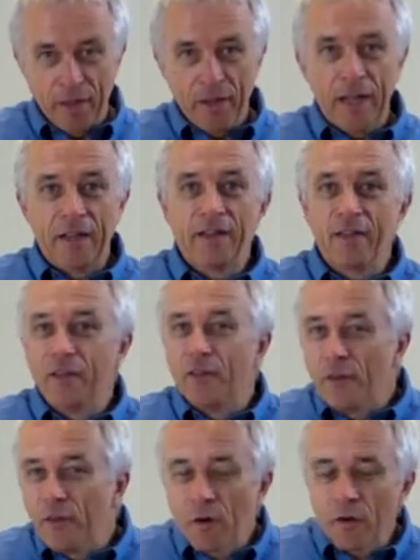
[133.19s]
now this is
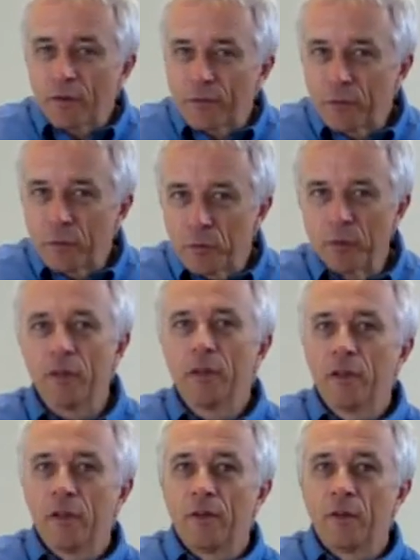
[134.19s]
not for
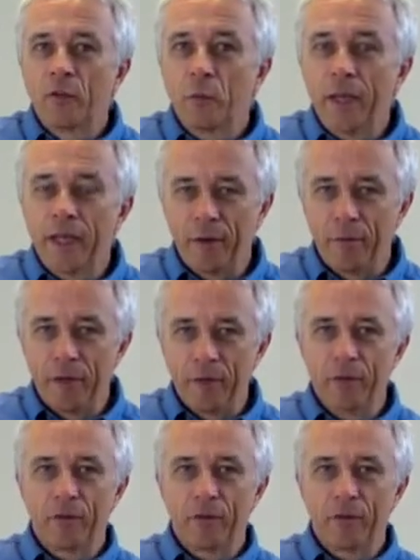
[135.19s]
swinging reels,